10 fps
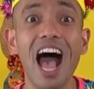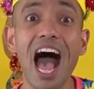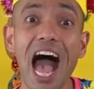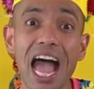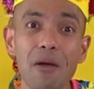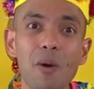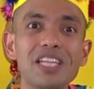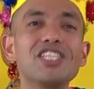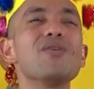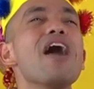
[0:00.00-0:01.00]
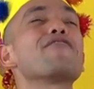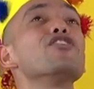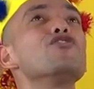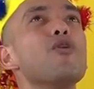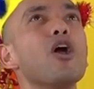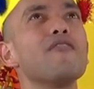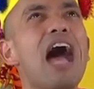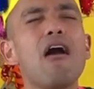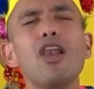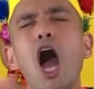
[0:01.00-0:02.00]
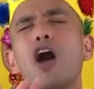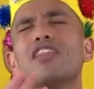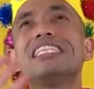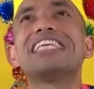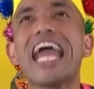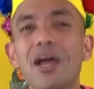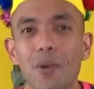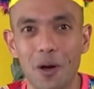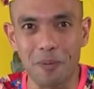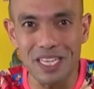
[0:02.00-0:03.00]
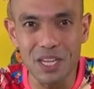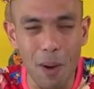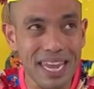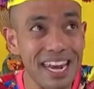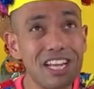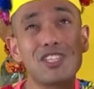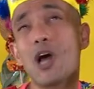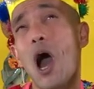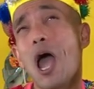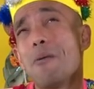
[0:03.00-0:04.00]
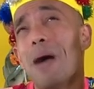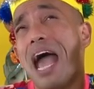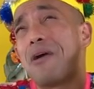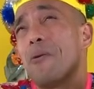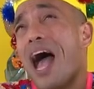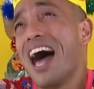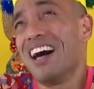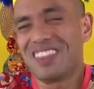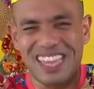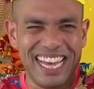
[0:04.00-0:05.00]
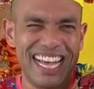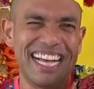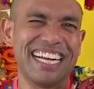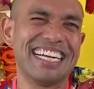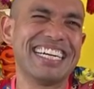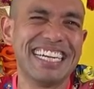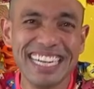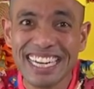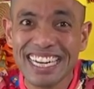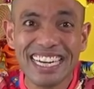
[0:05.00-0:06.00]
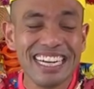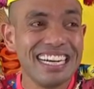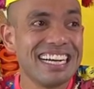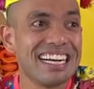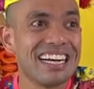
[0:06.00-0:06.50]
I want to have control of how long the day will be so I can enjoy my wealth.